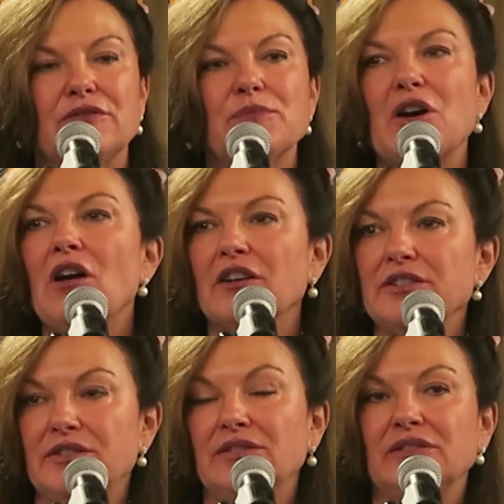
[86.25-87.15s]
From the
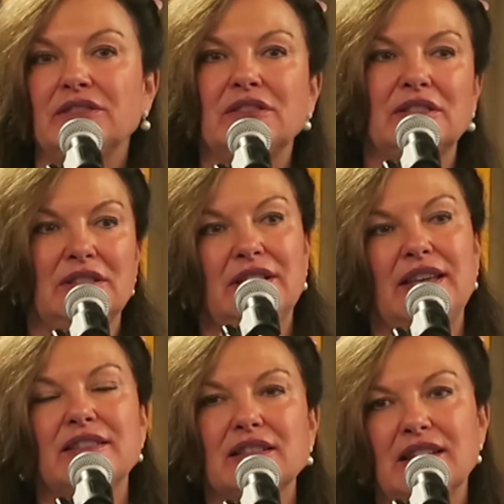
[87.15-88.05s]
heart
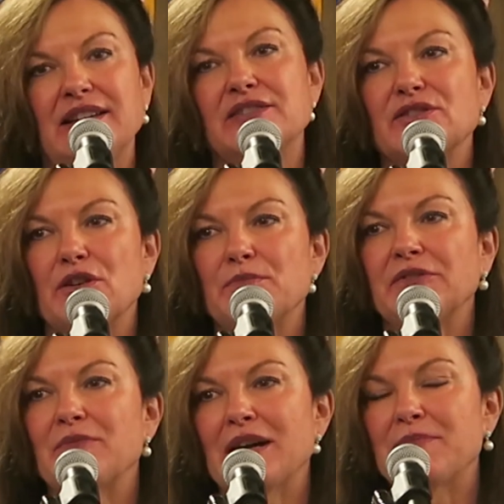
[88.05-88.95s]
and the kaleidoscope
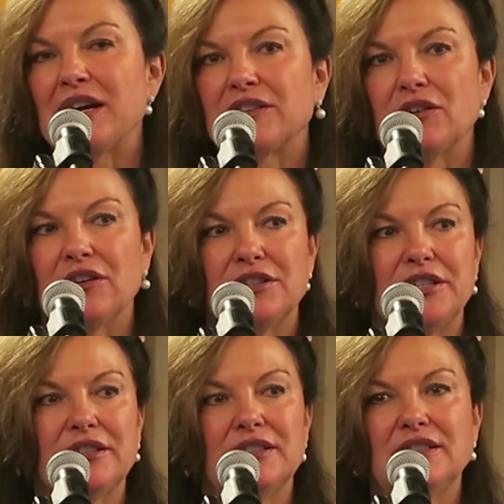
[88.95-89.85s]
of my backyard,
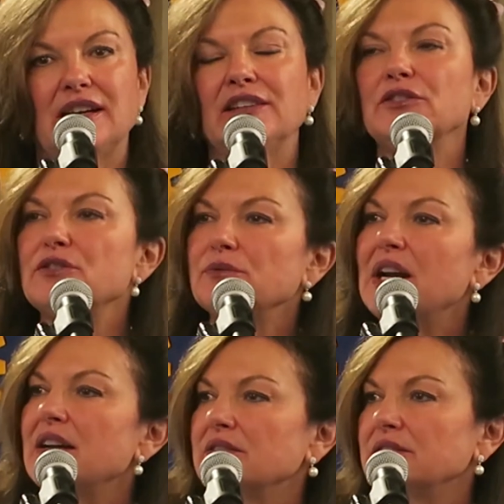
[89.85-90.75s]
I looked
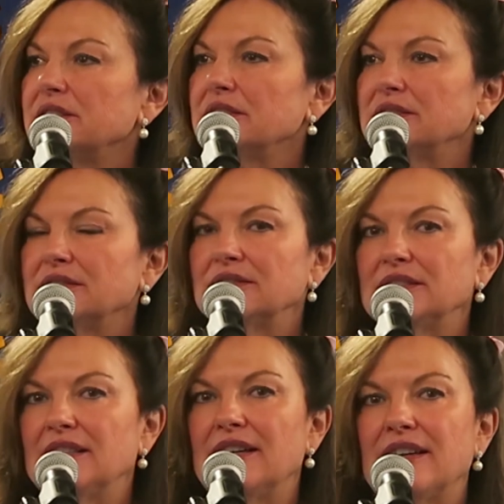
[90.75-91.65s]
around
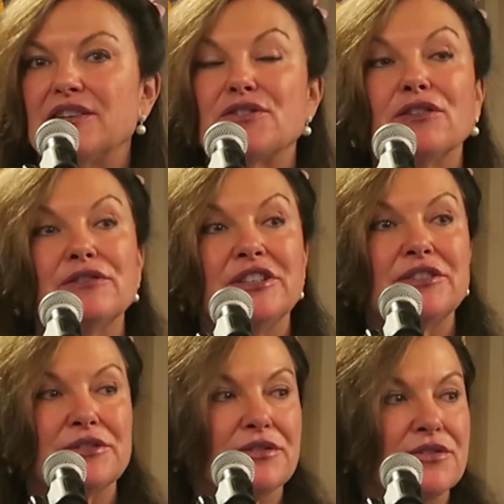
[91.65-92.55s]
and I saw the
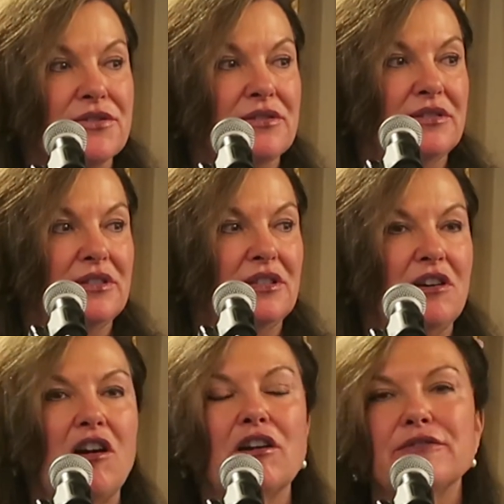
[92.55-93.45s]
vintners
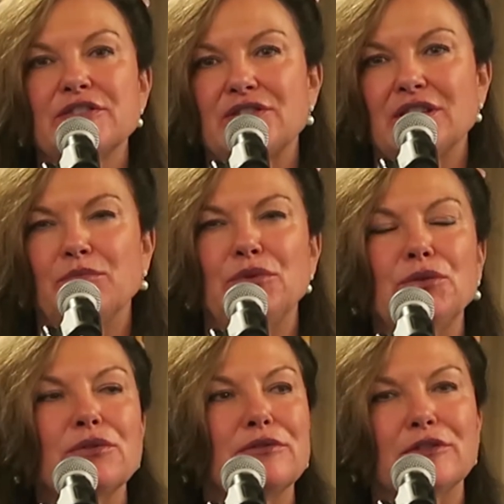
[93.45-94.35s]
harvesting
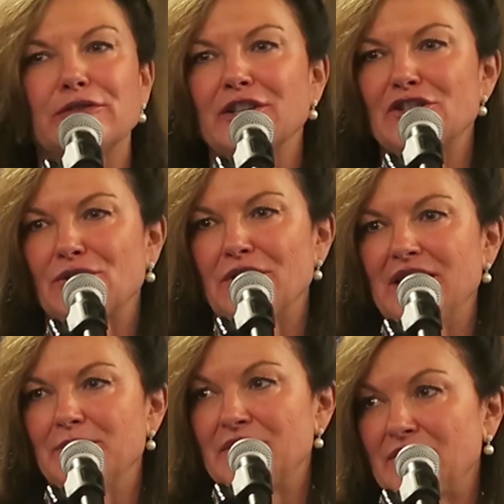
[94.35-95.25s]
beautiful fresh
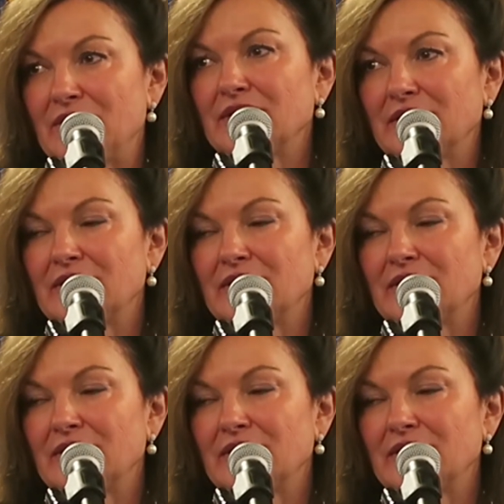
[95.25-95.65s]
grapes.